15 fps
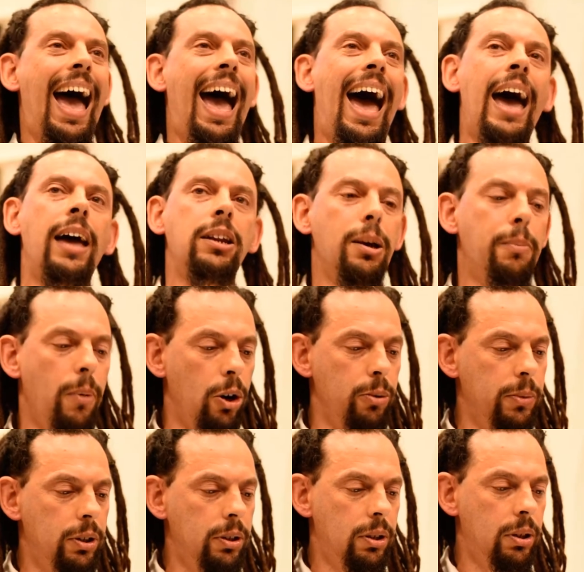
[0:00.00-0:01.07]
at the moment
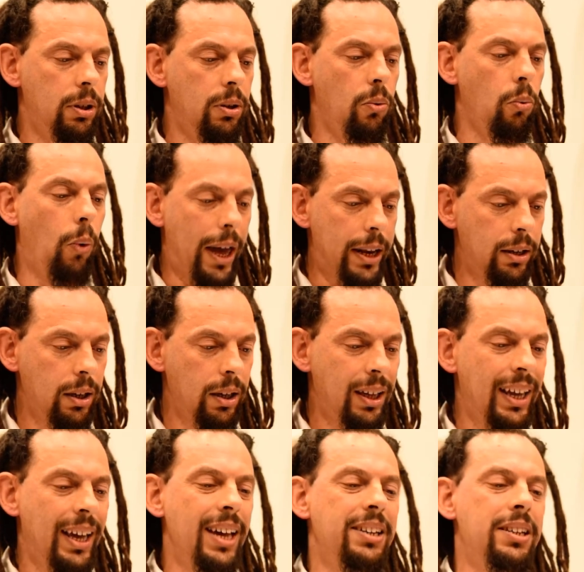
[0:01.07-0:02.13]
when
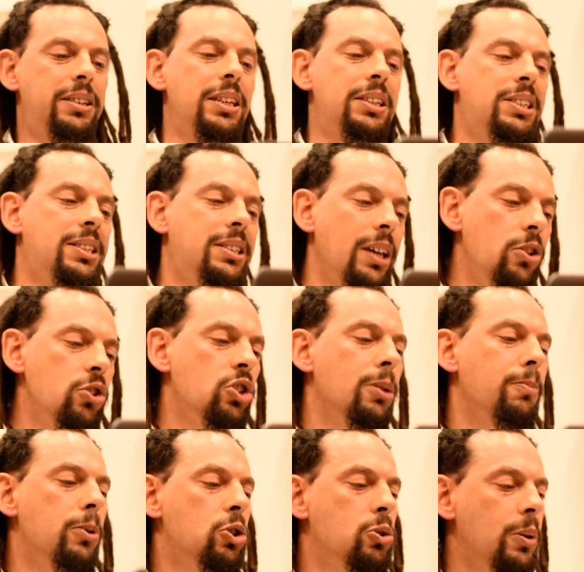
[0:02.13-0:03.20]
the distinction
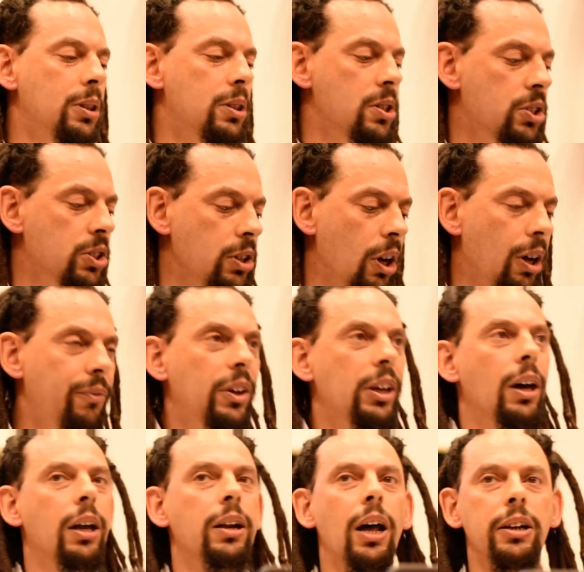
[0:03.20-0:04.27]
between deserving
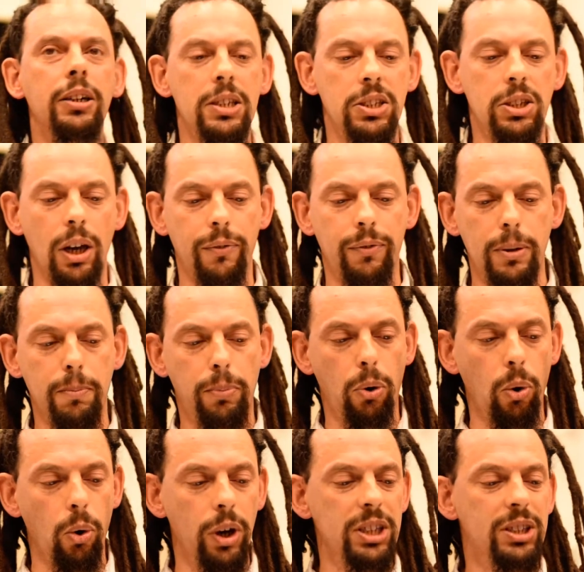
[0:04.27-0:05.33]
and undeserving
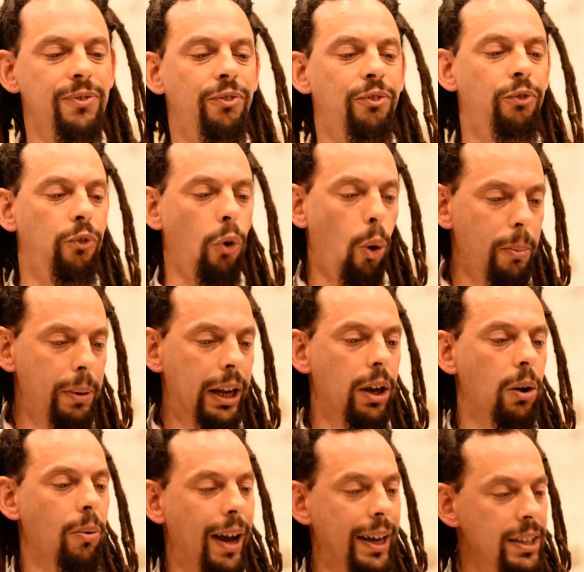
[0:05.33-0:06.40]
poor is formally
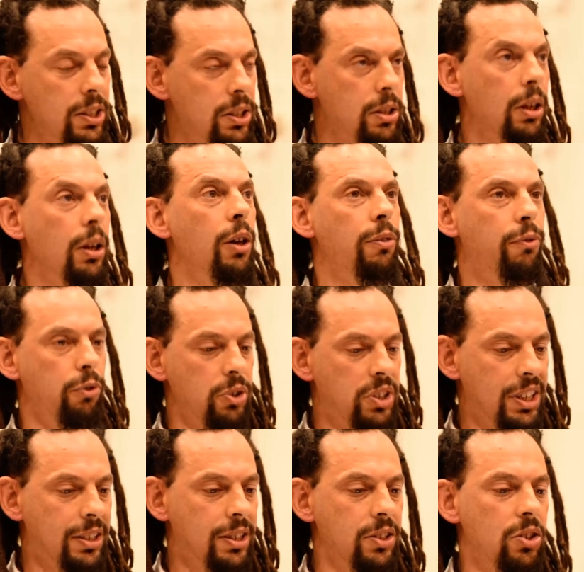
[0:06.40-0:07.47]
erased through
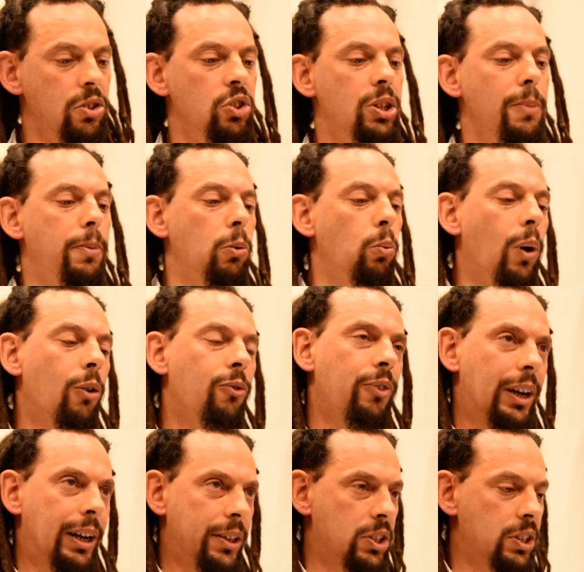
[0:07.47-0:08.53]
citizenship and welfare
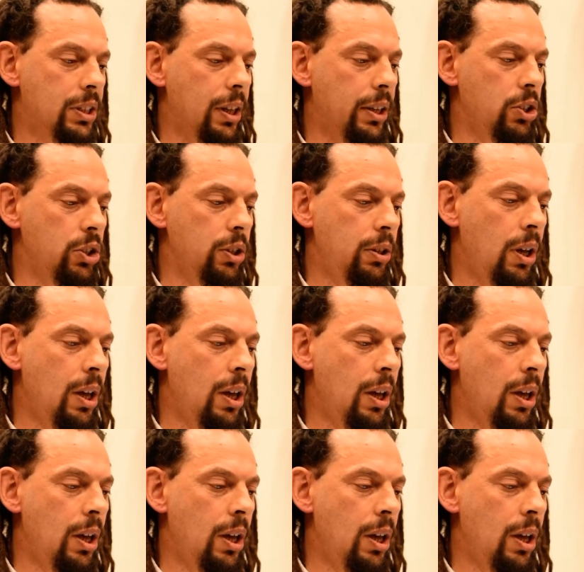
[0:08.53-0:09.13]
legislation,